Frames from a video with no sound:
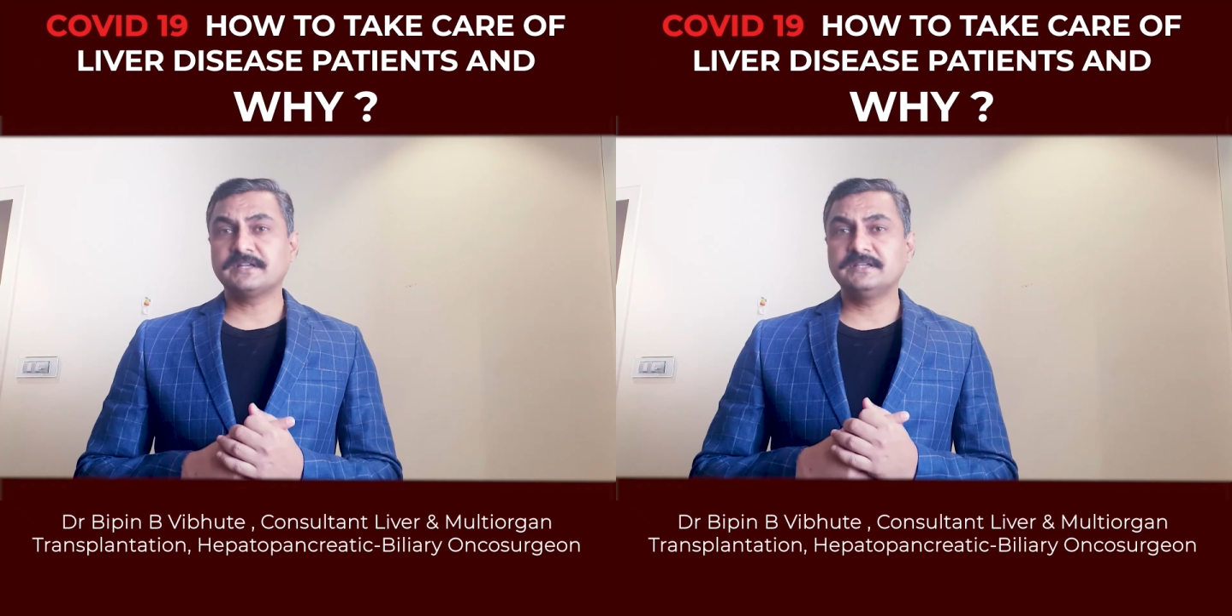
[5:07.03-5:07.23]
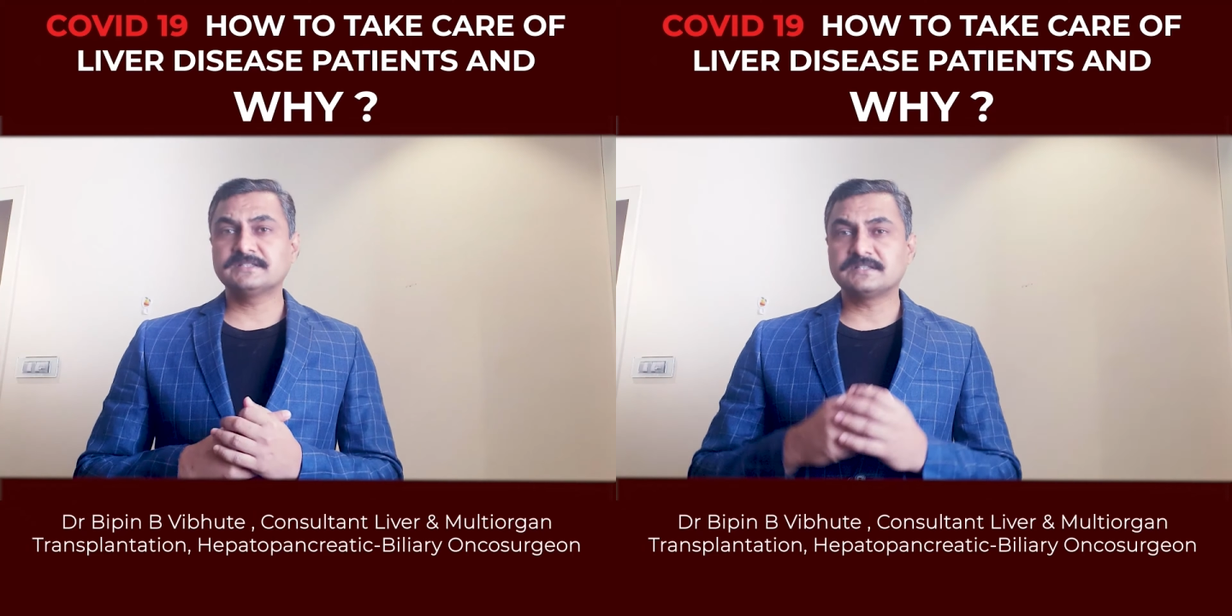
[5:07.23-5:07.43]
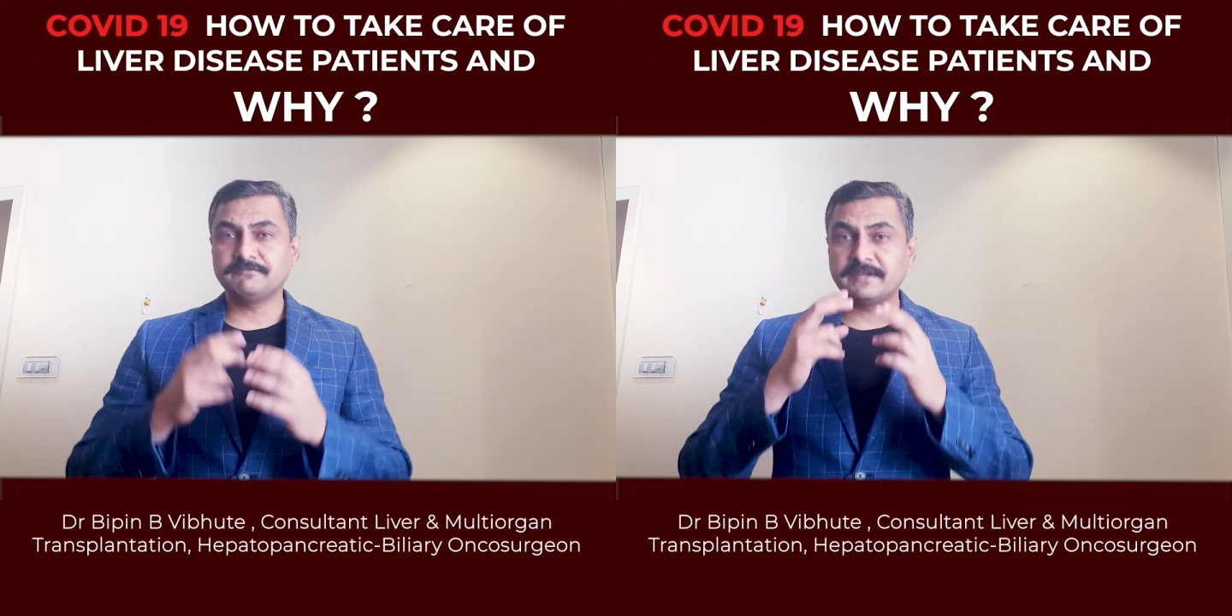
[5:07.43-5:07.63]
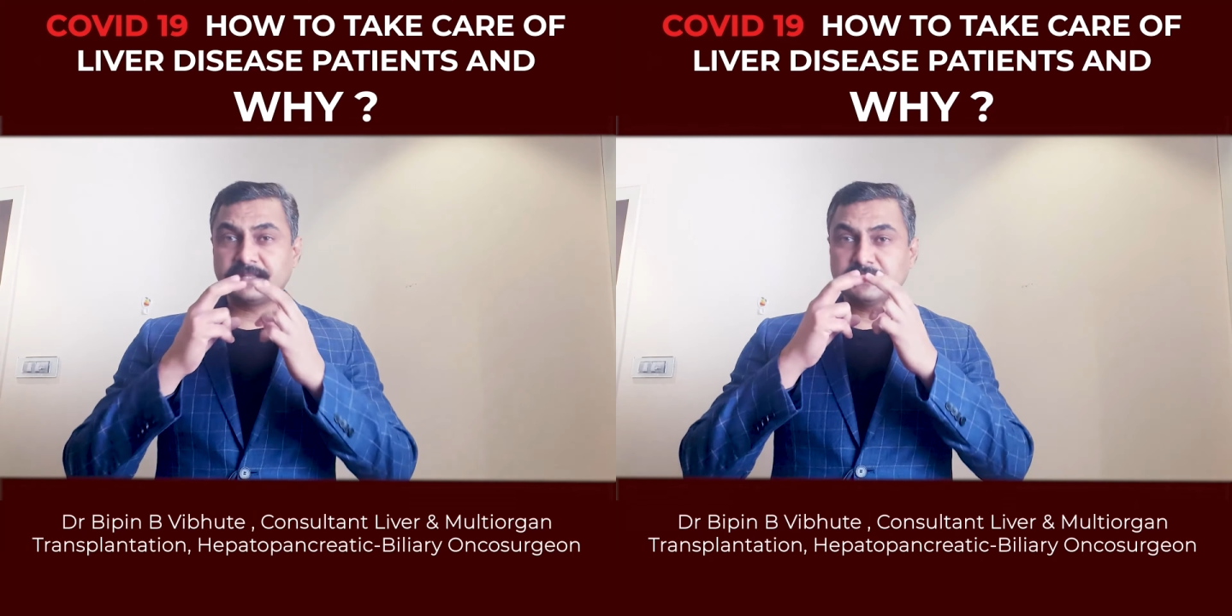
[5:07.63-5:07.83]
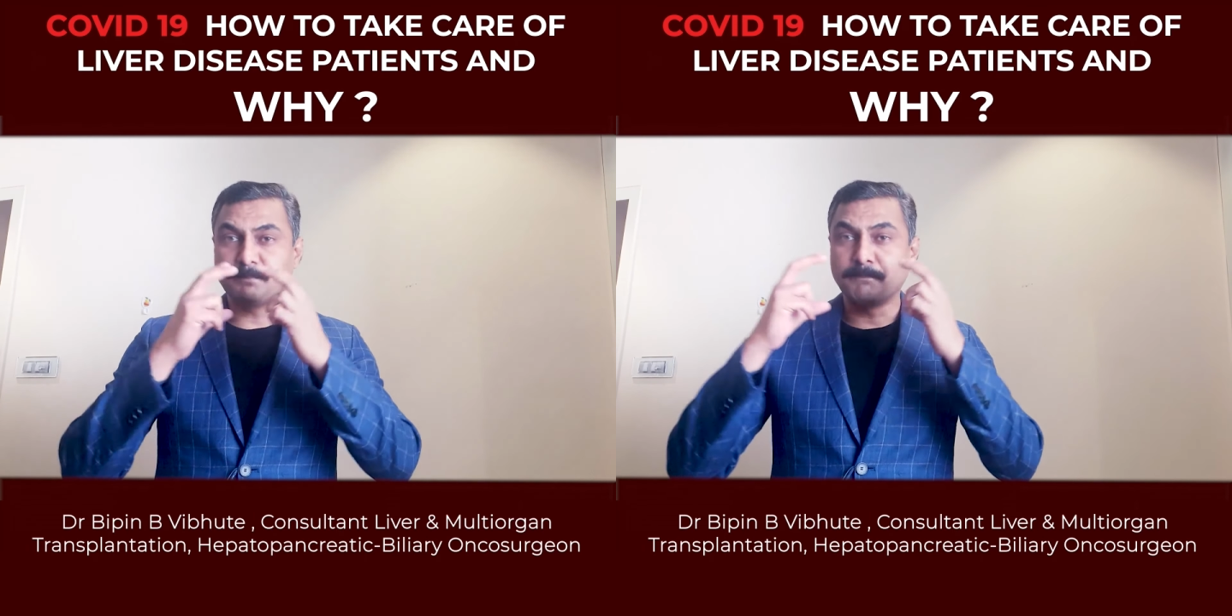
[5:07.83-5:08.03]
is the
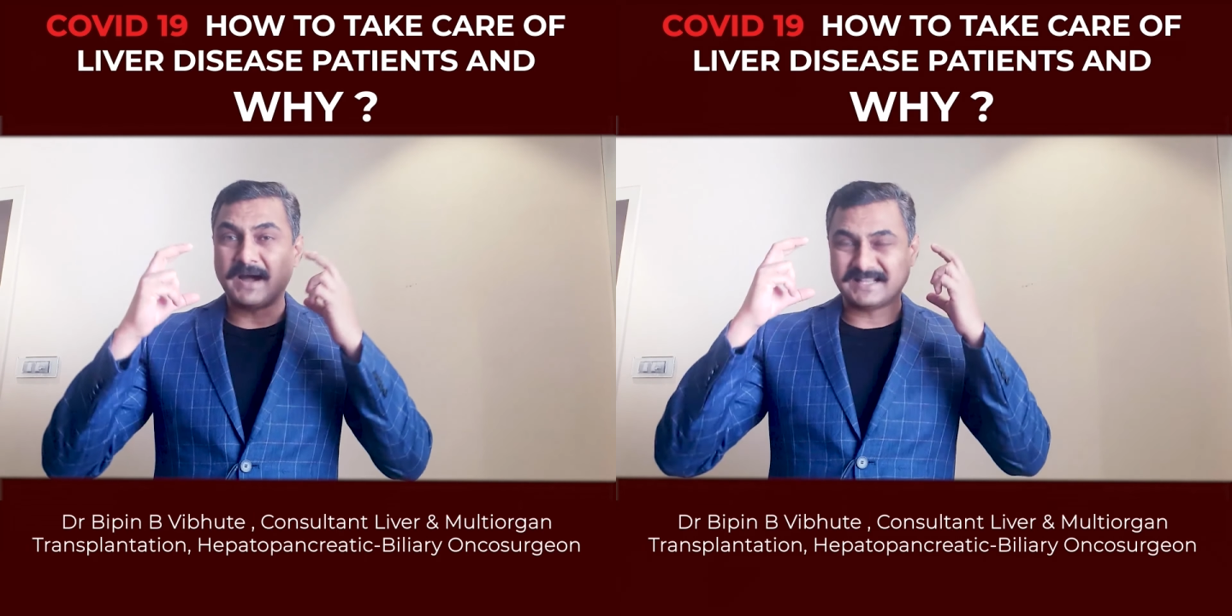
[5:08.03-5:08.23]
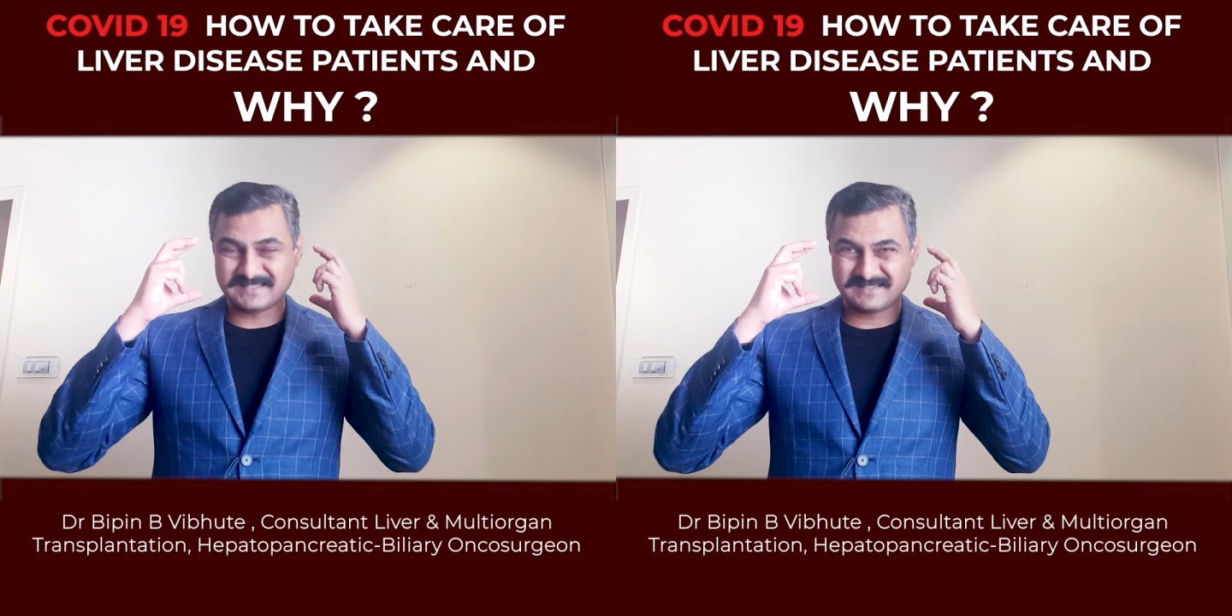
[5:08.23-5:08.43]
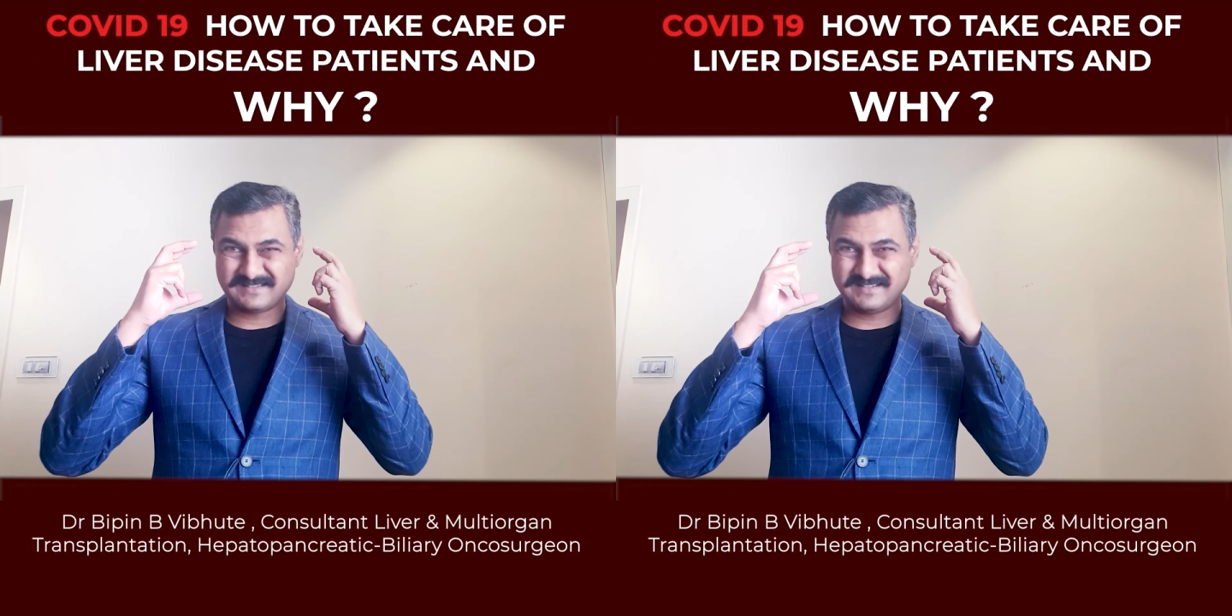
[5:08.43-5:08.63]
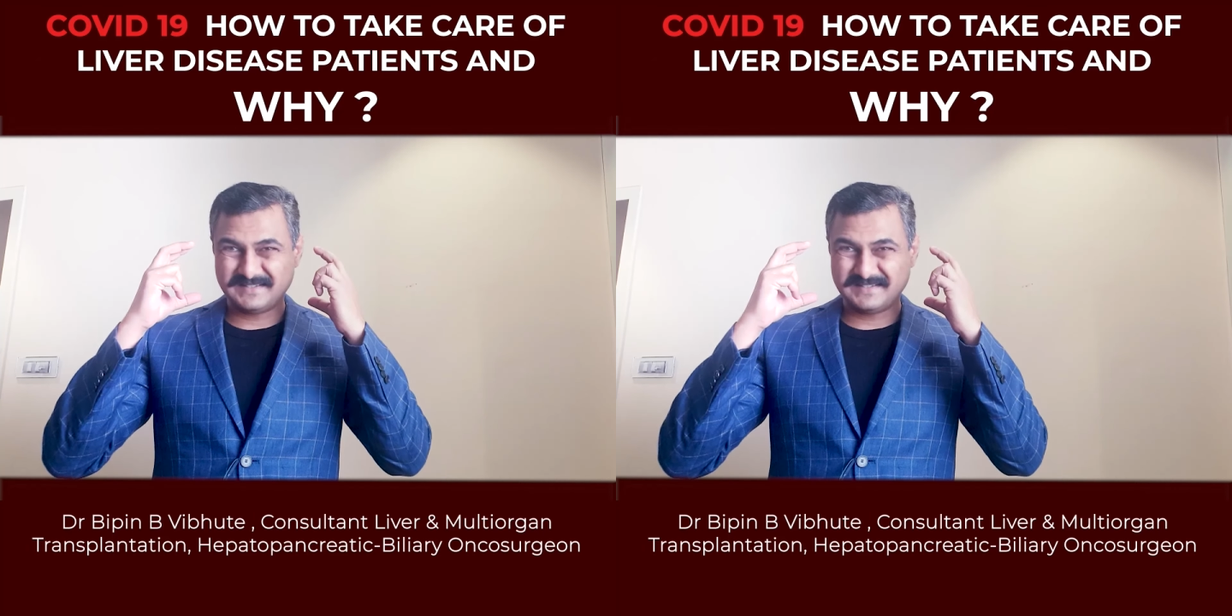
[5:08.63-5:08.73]
wearing the mask,